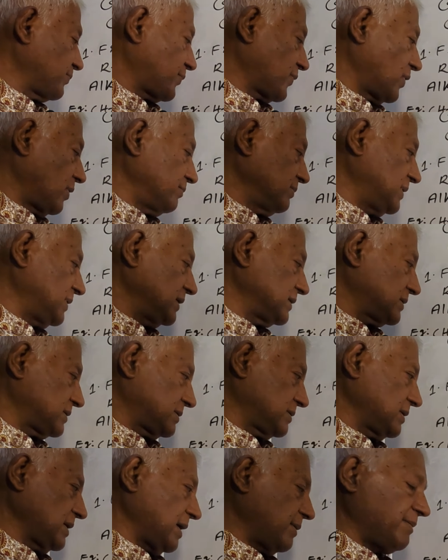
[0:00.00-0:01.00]
from
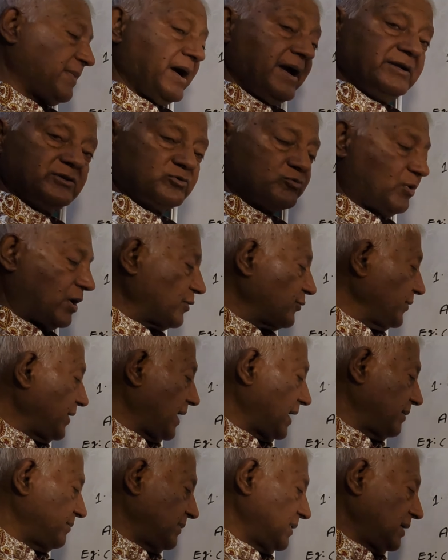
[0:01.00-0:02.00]
this amides, what we
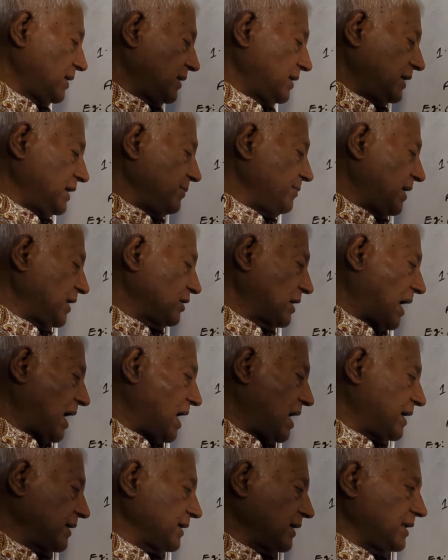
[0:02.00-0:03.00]
have? Remaining
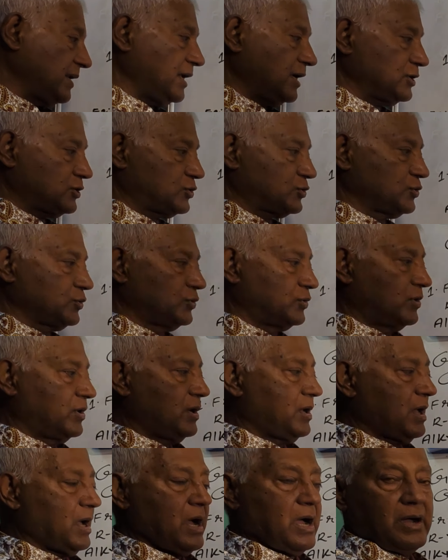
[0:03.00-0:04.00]
RNH2,
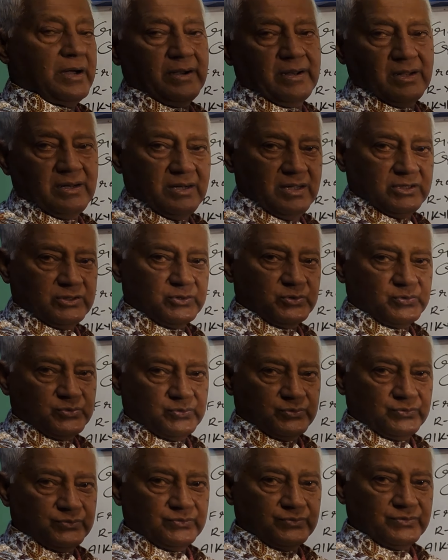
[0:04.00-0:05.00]
RNH2.
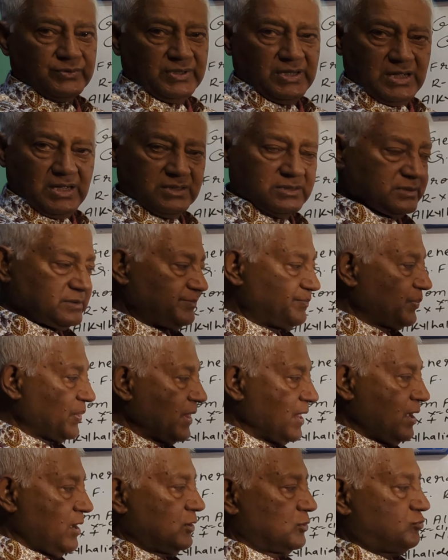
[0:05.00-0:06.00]
Yes.
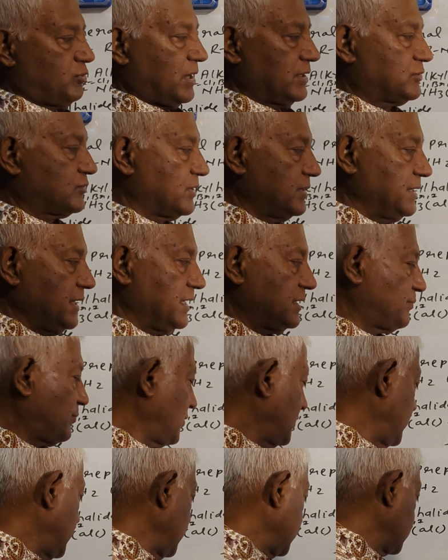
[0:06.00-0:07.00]
What's the next
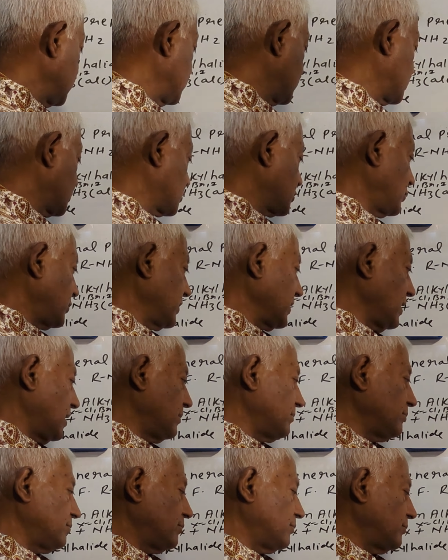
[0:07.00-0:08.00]
product?
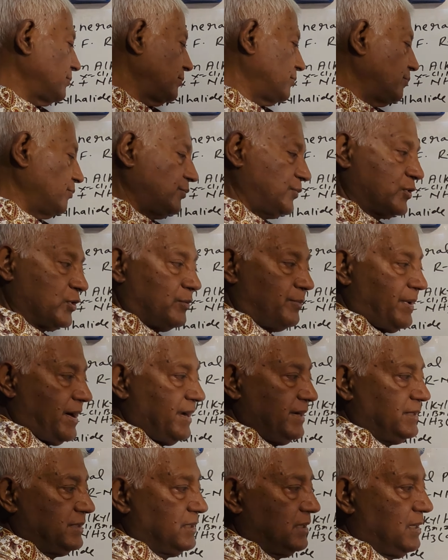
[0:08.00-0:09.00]
Sodium
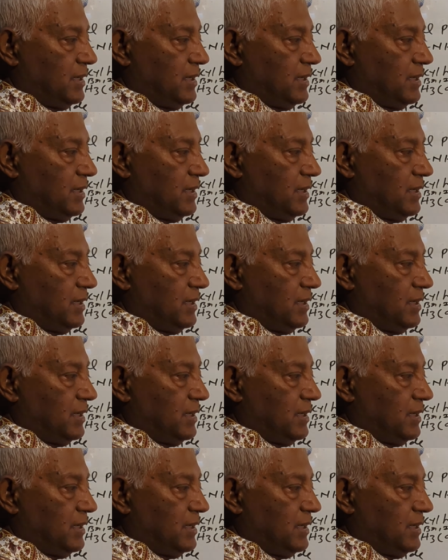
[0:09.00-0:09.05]
bromide,